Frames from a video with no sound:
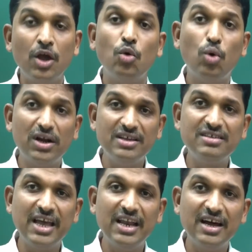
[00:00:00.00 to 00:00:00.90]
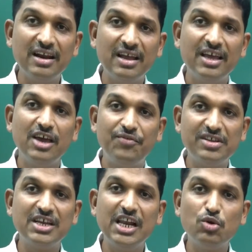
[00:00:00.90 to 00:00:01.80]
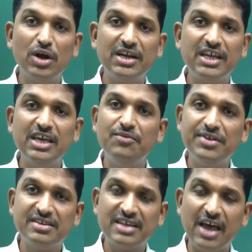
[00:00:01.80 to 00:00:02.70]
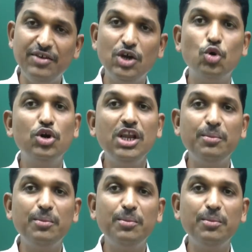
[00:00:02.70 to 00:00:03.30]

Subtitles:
What is scalar? A physical quantity which is having only